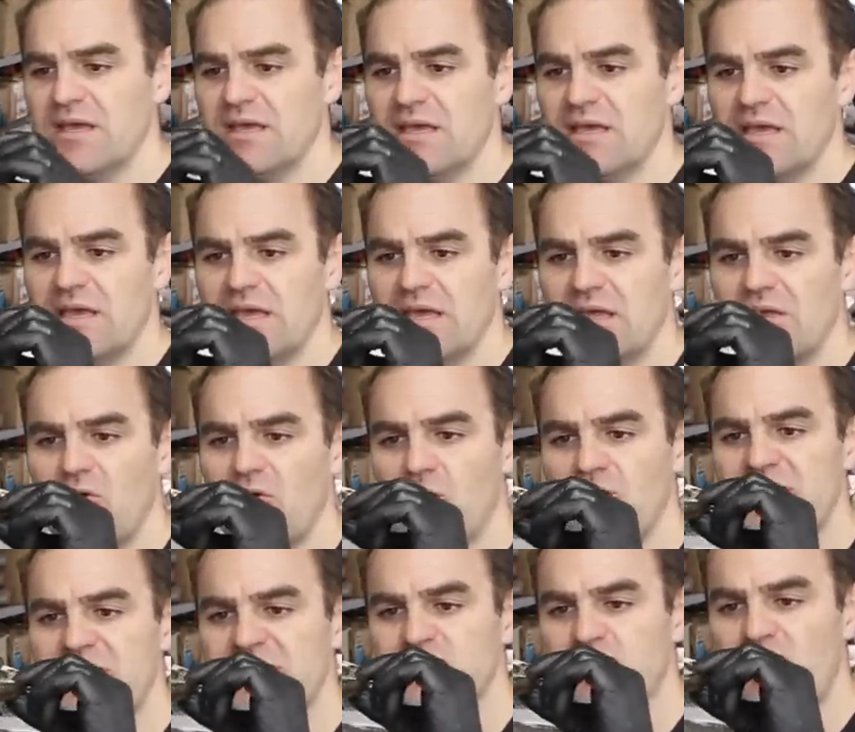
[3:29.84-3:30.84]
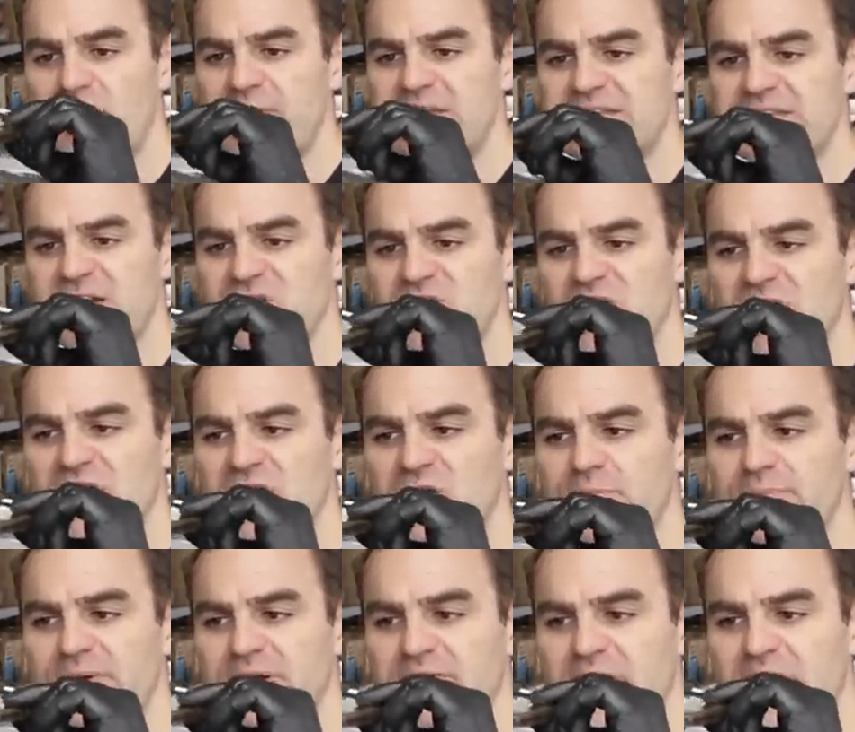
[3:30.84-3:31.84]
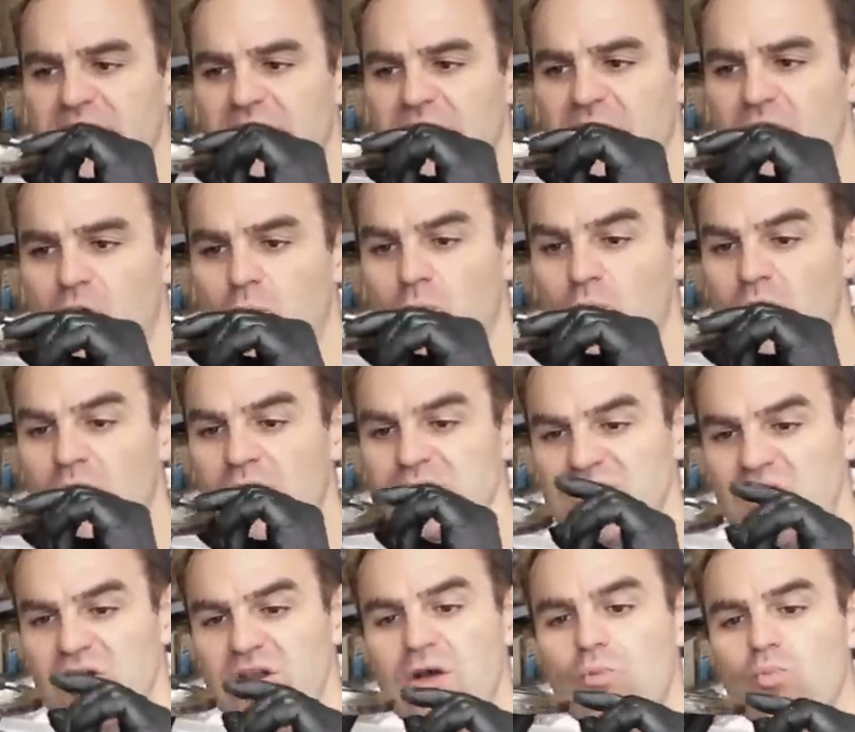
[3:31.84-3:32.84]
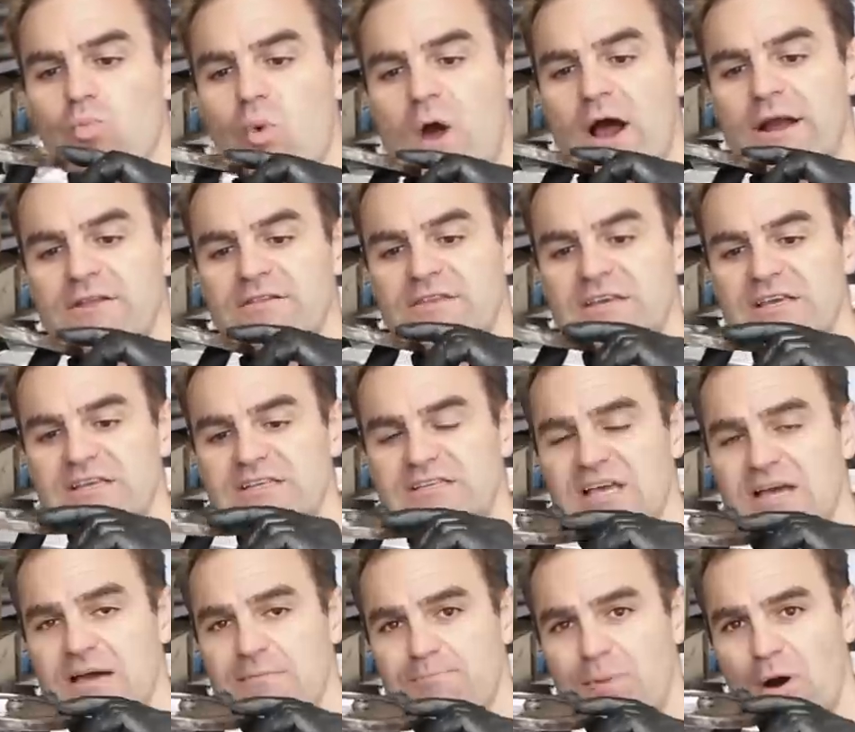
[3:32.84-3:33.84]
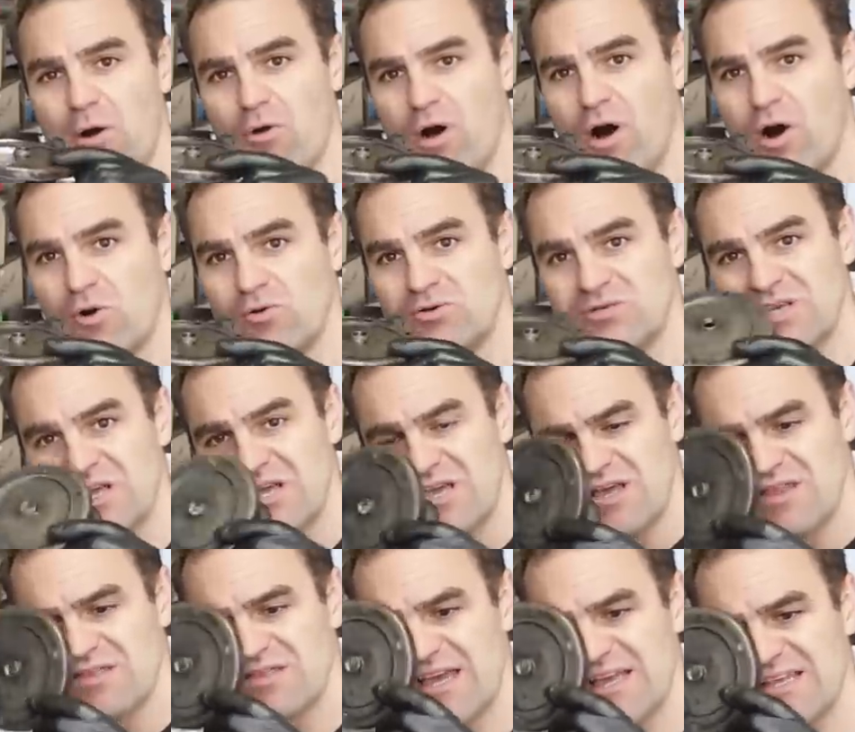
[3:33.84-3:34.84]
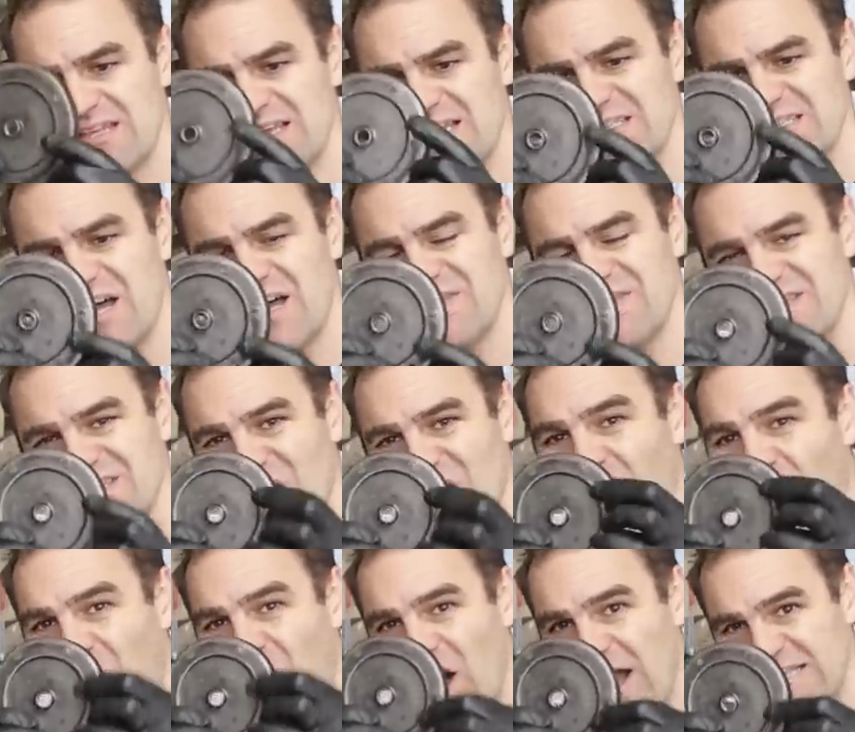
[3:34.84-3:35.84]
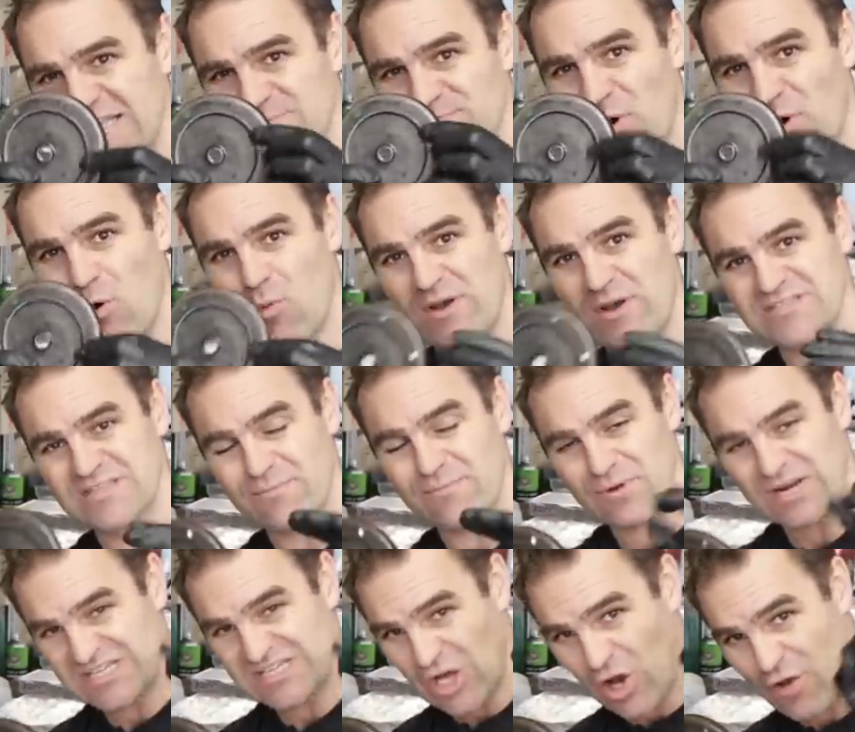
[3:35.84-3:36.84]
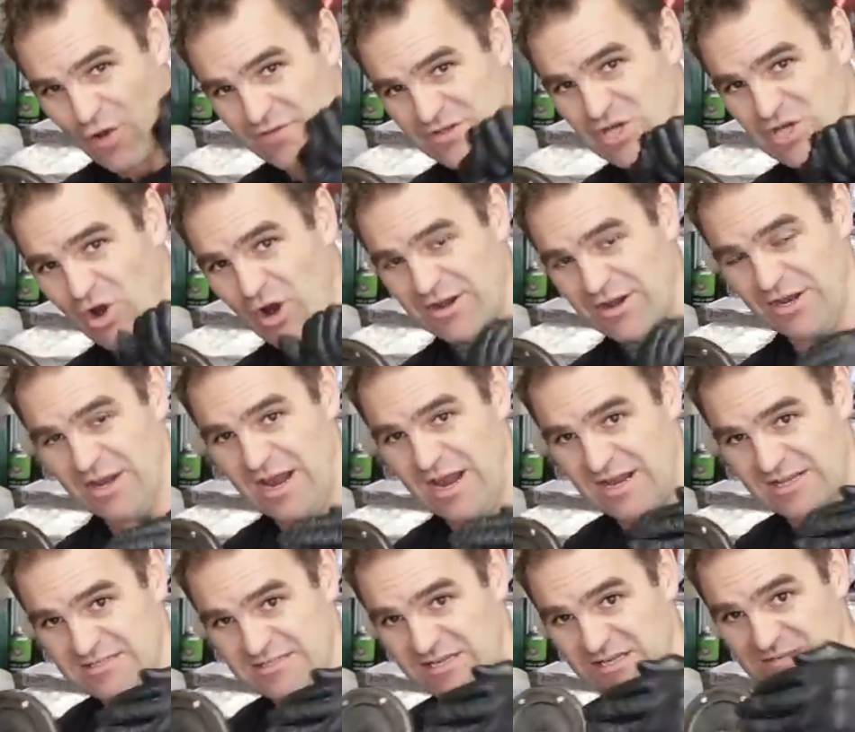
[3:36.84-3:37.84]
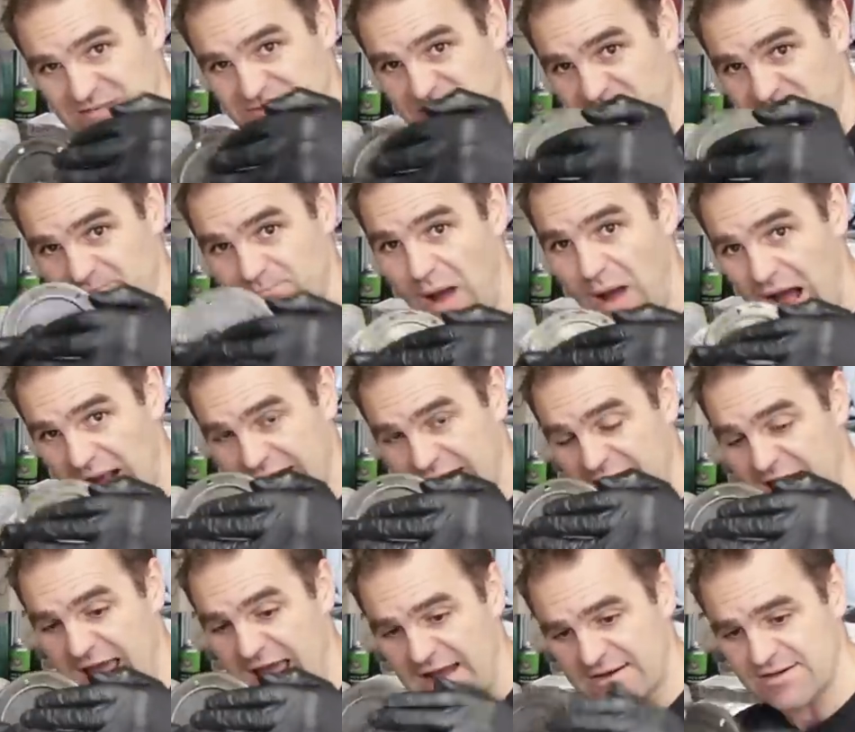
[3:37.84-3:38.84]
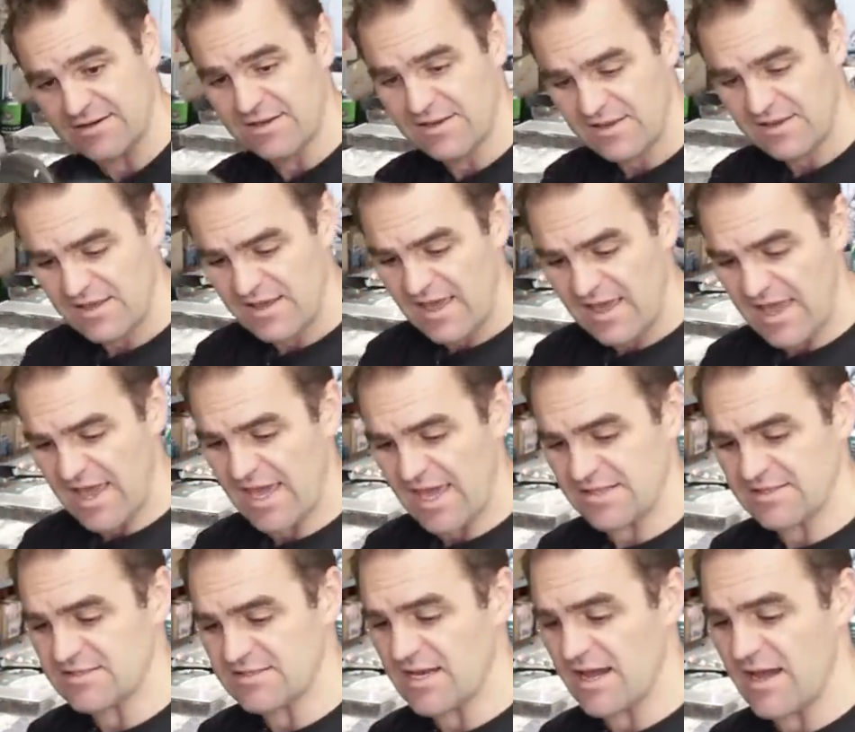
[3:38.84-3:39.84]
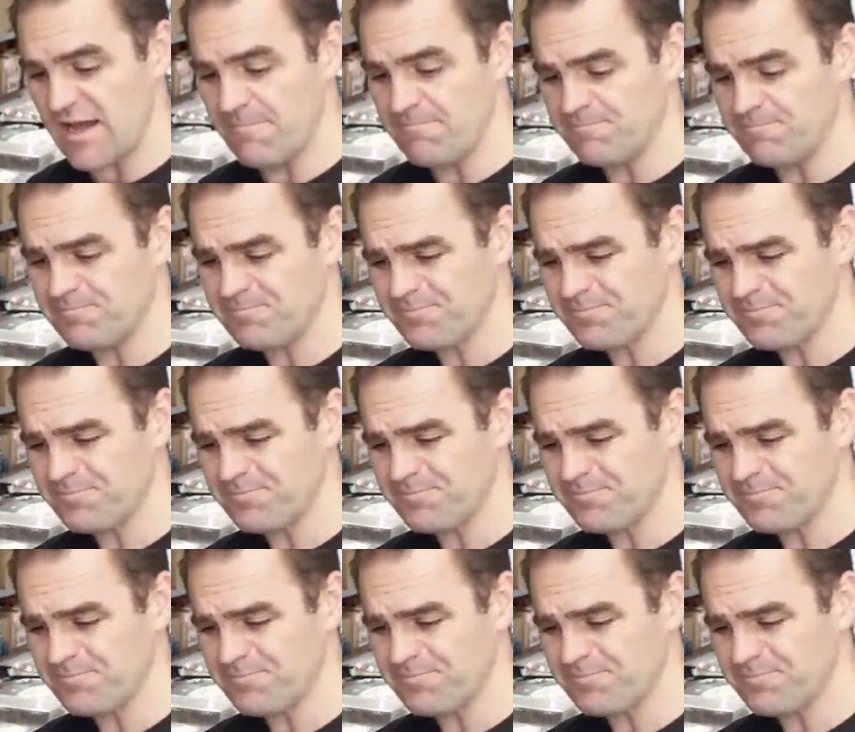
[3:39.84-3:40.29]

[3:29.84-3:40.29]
this one there's actually a little bit of a, it's only on one of these bolt holes, there's a high spot where somebody's over tightened it and it's sort of puckered out, and